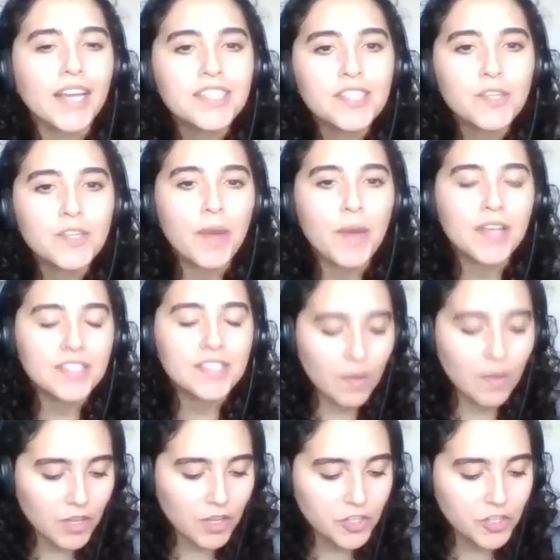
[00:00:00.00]
it depends
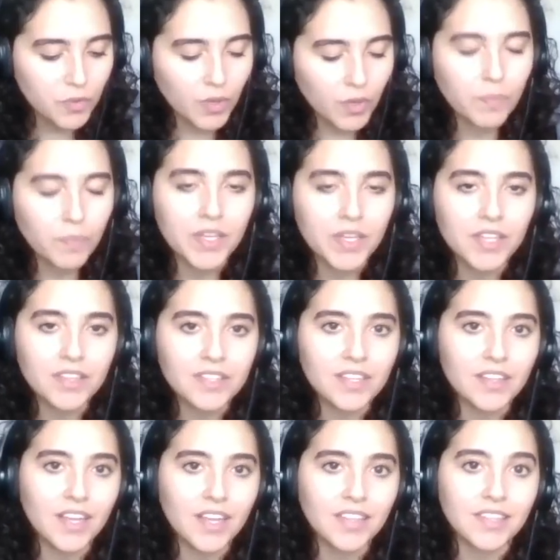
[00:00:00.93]
how much you want to be
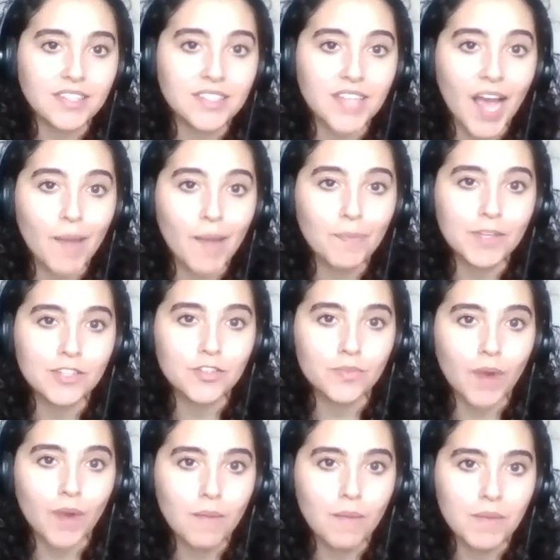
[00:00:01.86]
into like the sappy
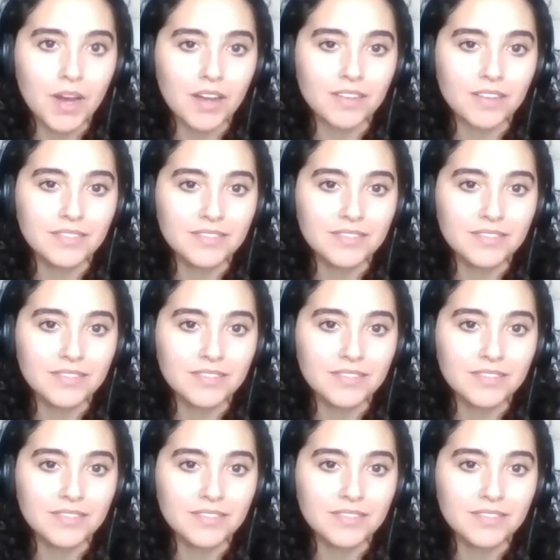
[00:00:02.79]
drama.